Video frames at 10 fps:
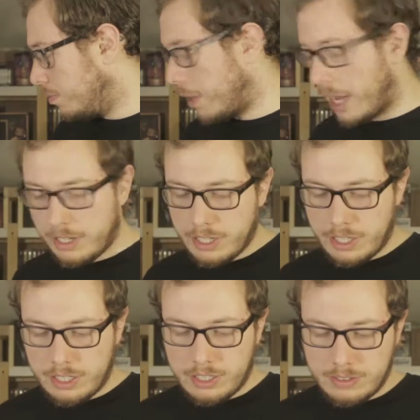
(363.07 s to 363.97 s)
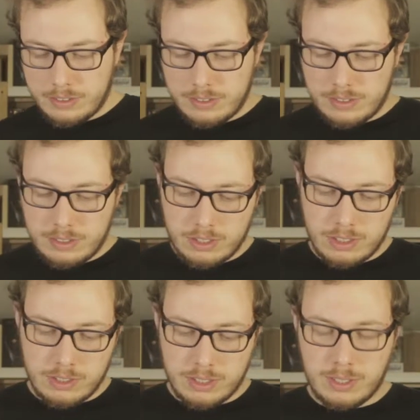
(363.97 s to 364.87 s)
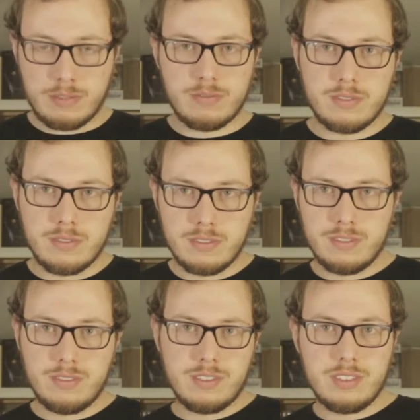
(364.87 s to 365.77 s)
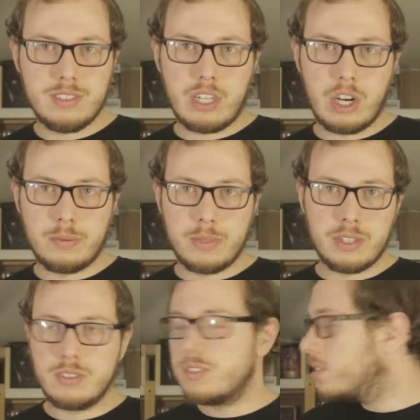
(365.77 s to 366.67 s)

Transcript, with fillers: bad guy, or the Carmen,